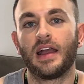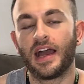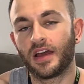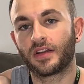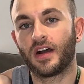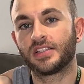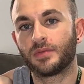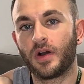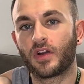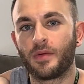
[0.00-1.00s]
Hello guys,
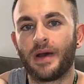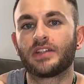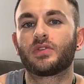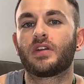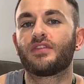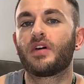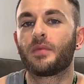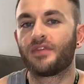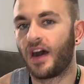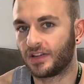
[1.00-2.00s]
and welcome back to another one
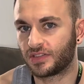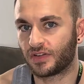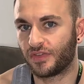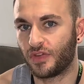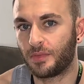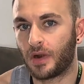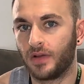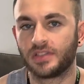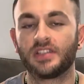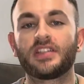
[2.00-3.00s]
with us, the Review
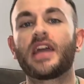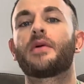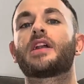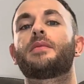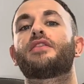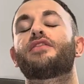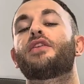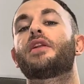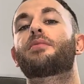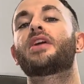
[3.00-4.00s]
Bros, and today we're going to be
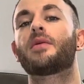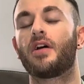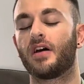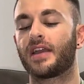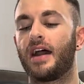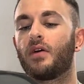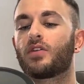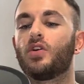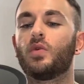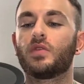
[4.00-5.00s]
reviewing a pre-workout
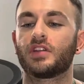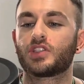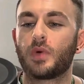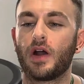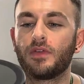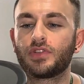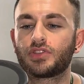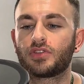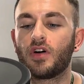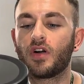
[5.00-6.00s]
called 12
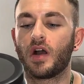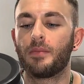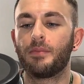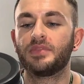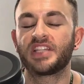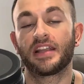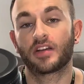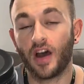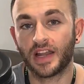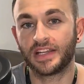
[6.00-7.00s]
Strong, sent
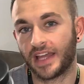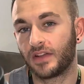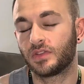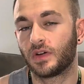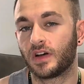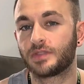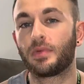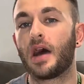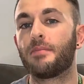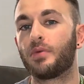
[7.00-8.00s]
kindly down to us
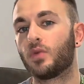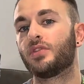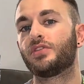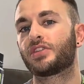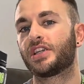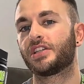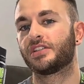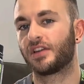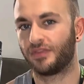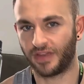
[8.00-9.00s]
by Ball Nutrition,
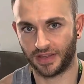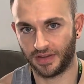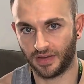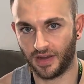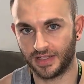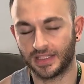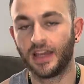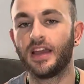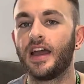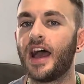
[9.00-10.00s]
so thank you guys.
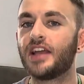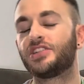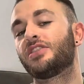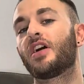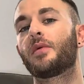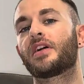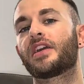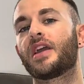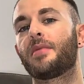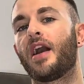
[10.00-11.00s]
As you know, we're going to
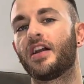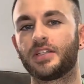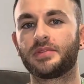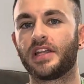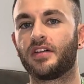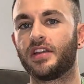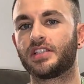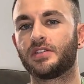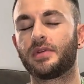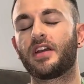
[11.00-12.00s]
keep it 100%
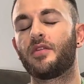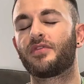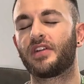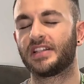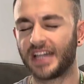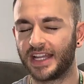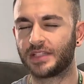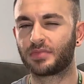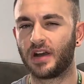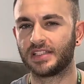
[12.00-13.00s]
honest as we go through the
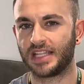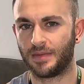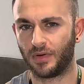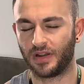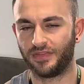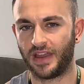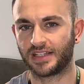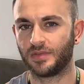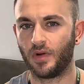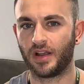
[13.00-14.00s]
taste, price, label and
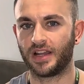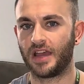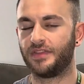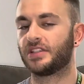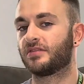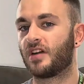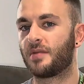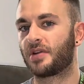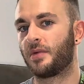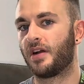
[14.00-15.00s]
effects and working out if it's the right
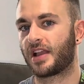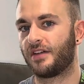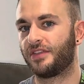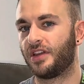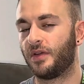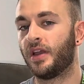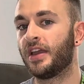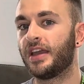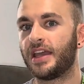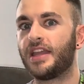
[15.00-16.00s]
pre-workout for you.
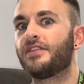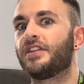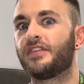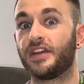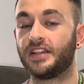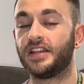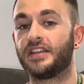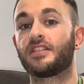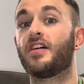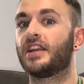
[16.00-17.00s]
Even if they
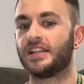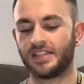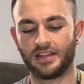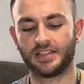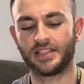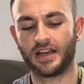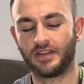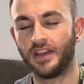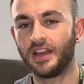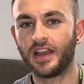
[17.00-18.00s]
did kindly send us down
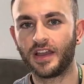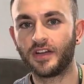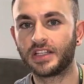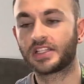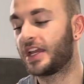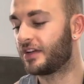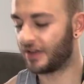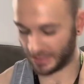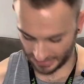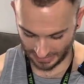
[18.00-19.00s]
a nice
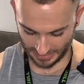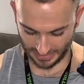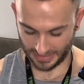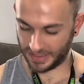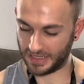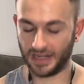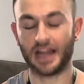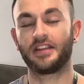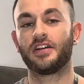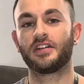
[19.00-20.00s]
keyring and
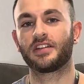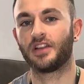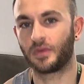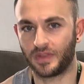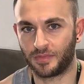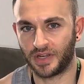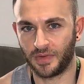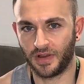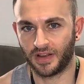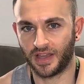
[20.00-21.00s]
lanyard along with the
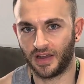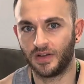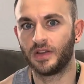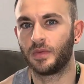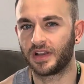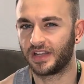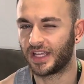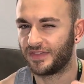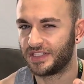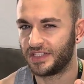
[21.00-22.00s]
pre-workout, we're going to
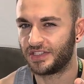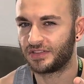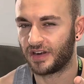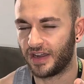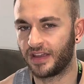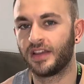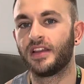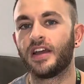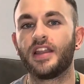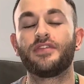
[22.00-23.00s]
give it to you straight.
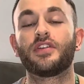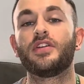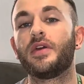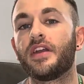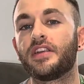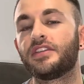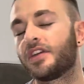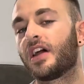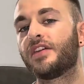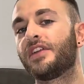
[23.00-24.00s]
And if you're new here and you do
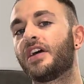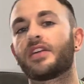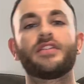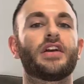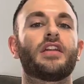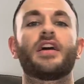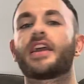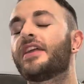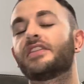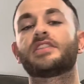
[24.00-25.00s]
like the video, give it a like,
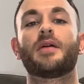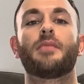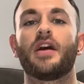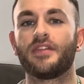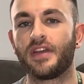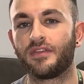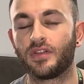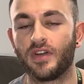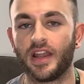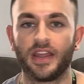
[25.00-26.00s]
hit the sub button if you haven't
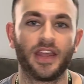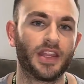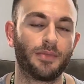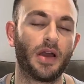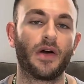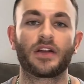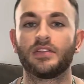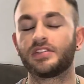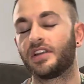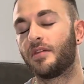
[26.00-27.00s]
already, hit the bell icon
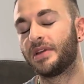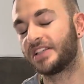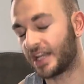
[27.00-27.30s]
so you don't miss any